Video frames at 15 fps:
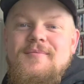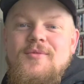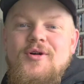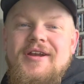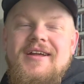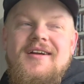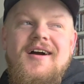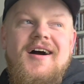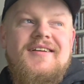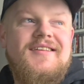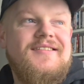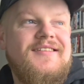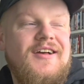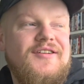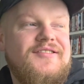Morning guys,
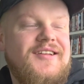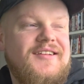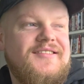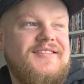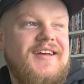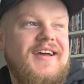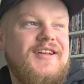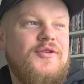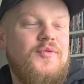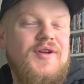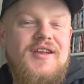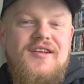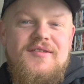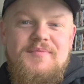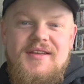it's now Saturday. The
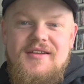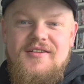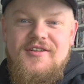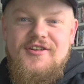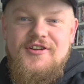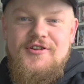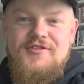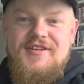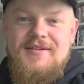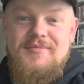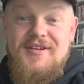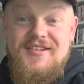week has been concluded.